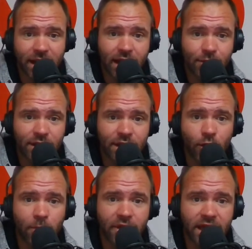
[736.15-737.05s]
I, I really
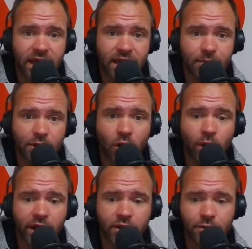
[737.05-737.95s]
hope they get him
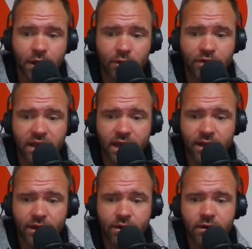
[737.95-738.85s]
going throughout the
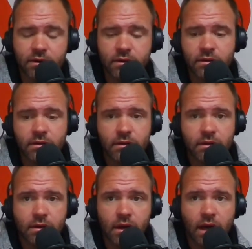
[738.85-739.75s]
year
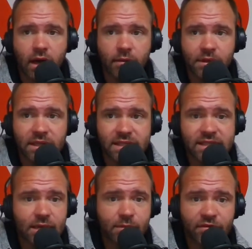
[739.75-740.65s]
because um,
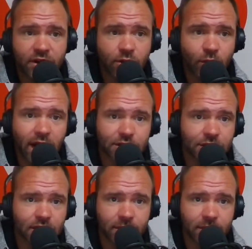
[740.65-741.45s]
he's going to be fun to watch.